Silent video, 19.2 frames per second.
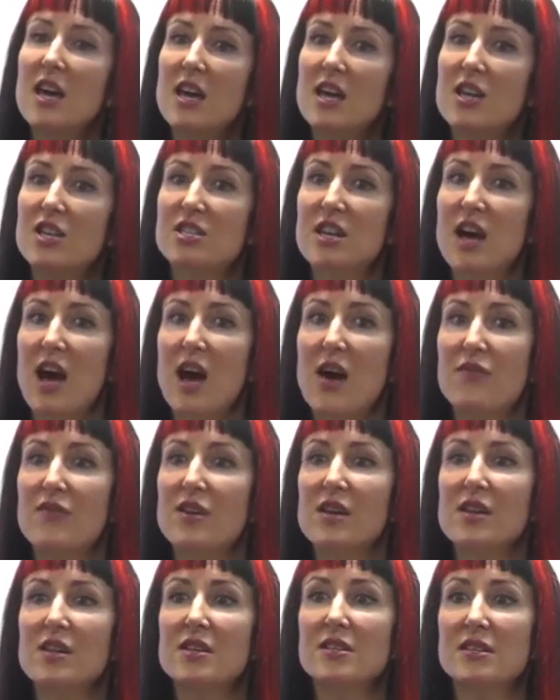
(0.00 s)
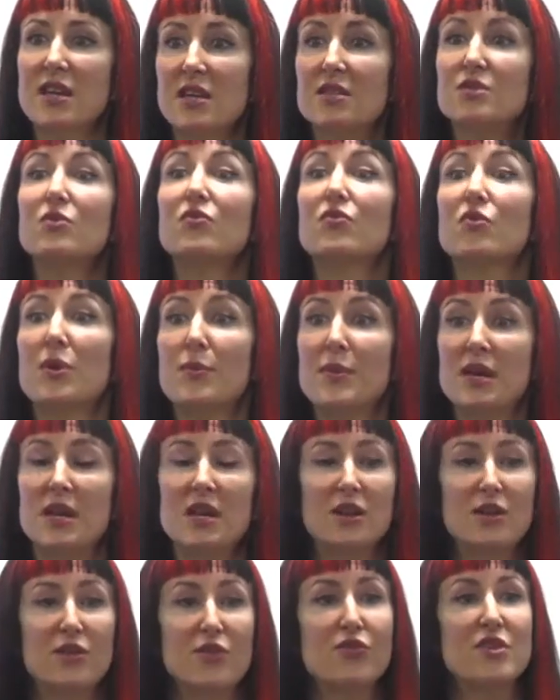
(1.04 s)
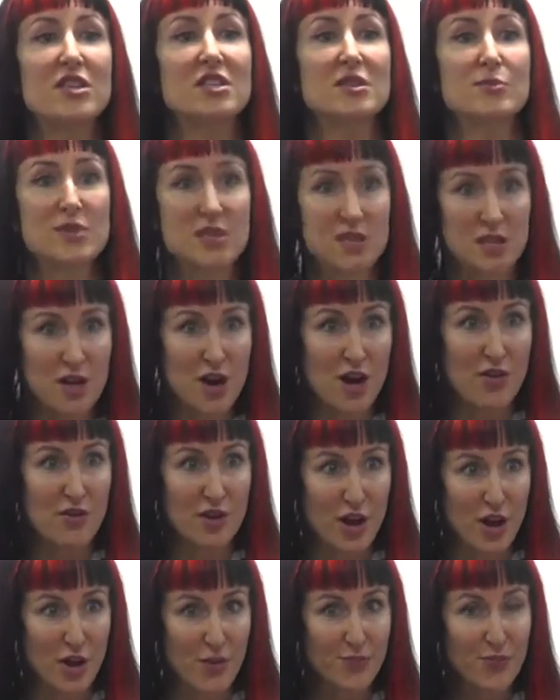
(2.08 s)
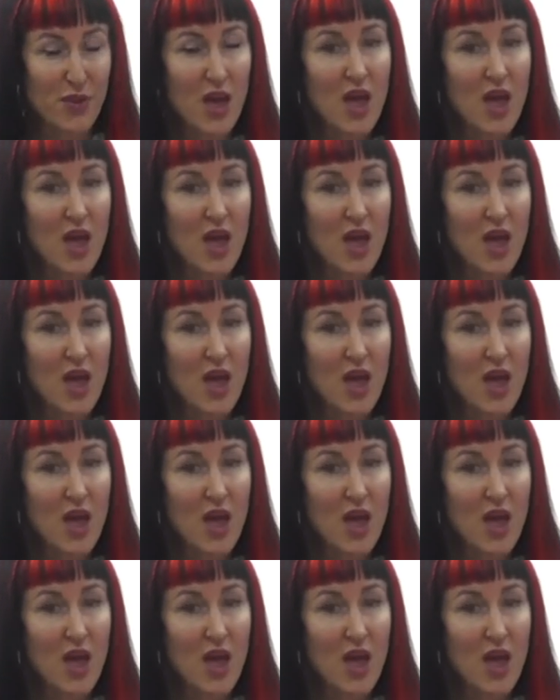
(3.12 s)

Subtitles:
into having sex with women in a threesome scenario.